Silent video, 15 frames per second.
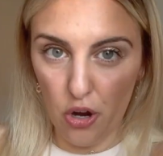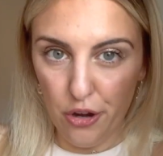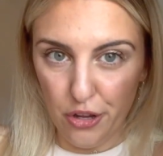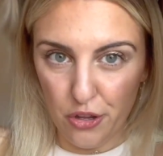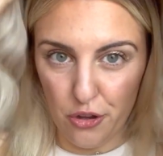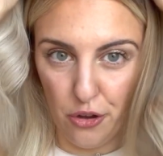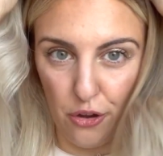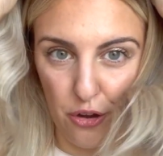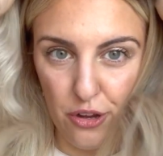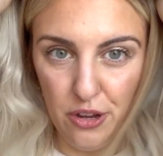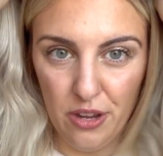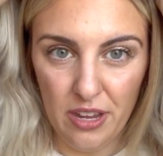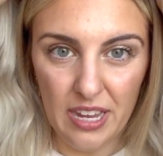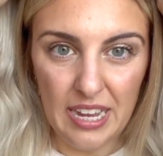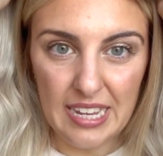
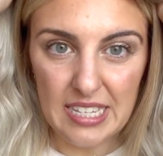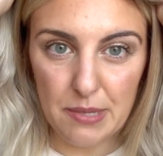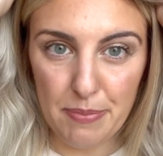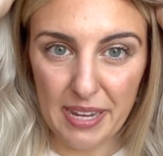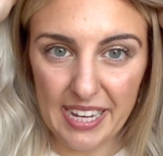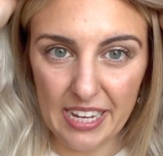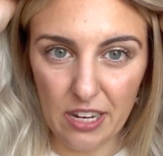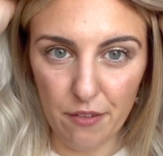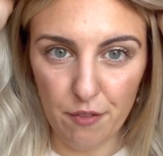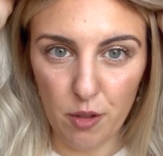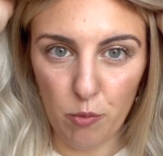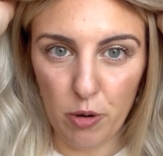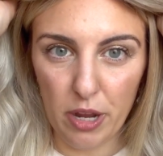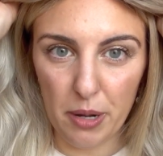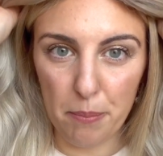you, speaking of the
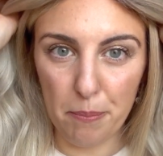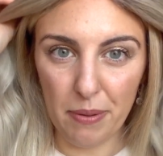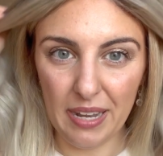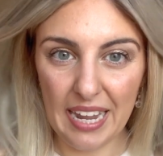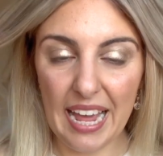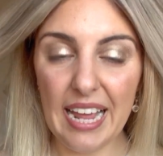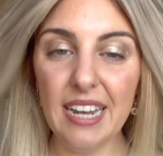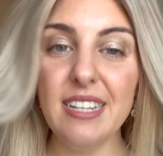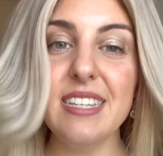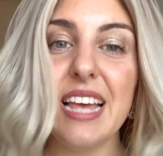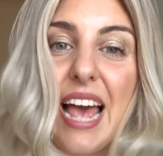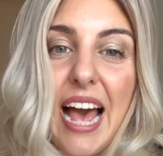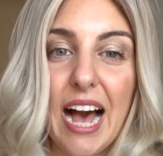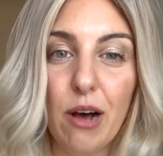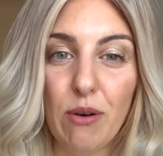word blend,
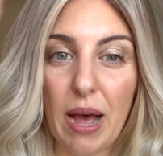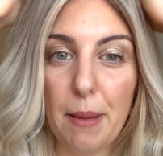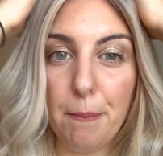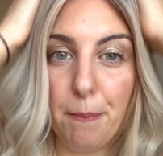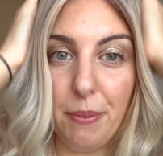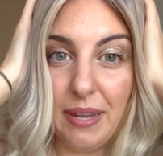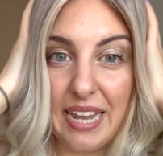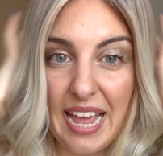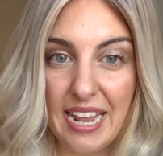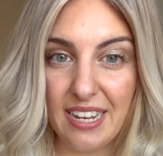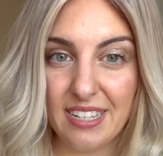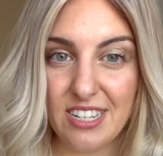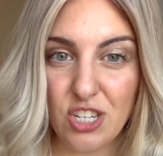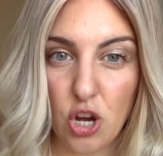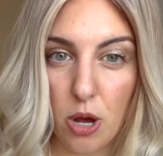how I
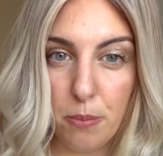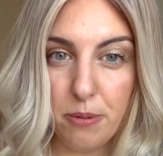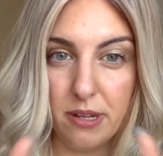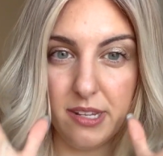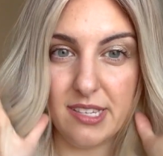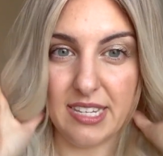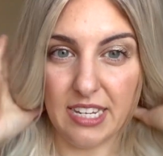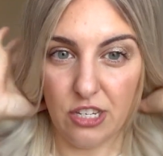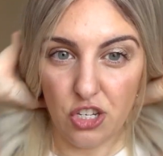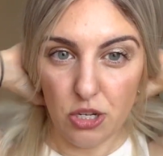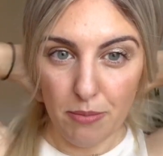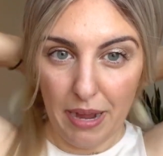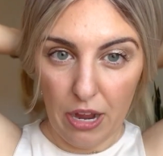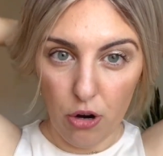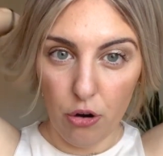blend toppers into
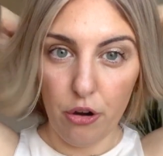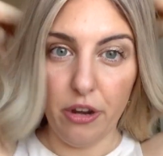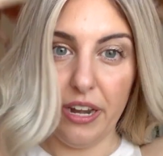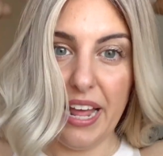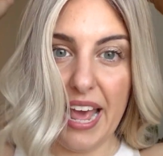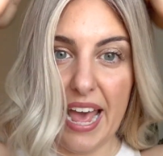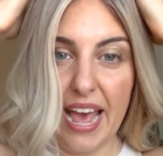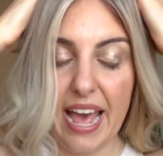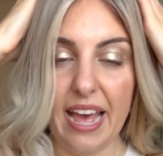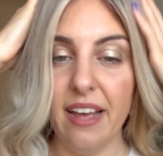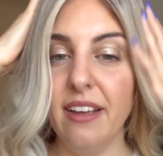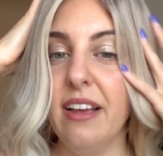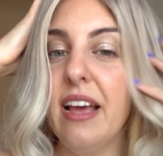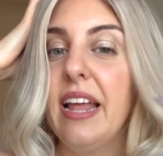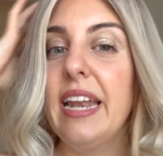my own hair.
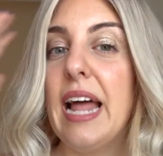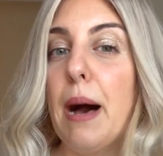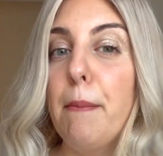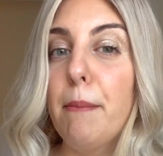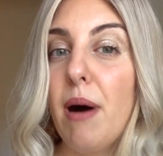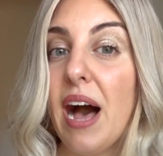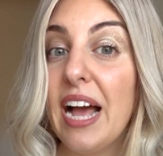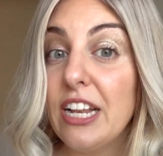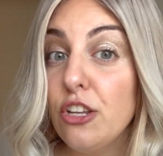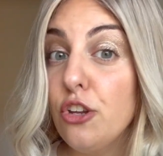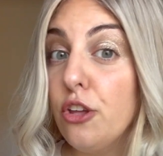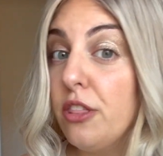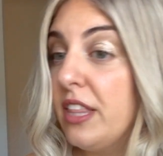Now mind you,